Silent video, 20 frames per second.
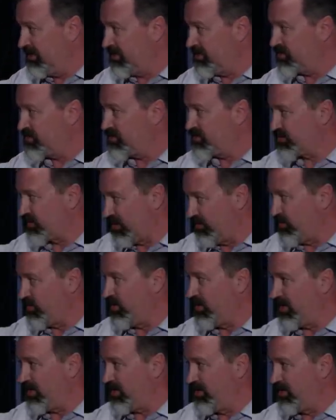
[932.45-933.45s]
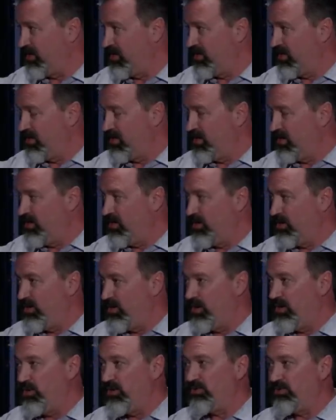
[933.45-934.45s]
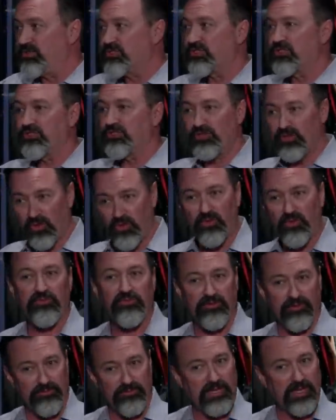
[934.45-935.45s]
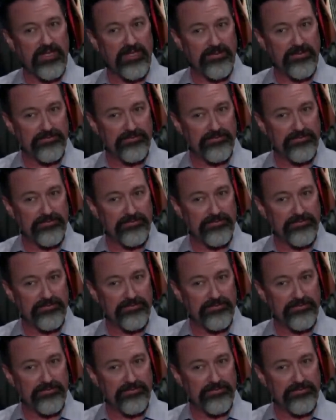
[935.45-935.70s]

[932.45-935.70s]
someone who stole from me.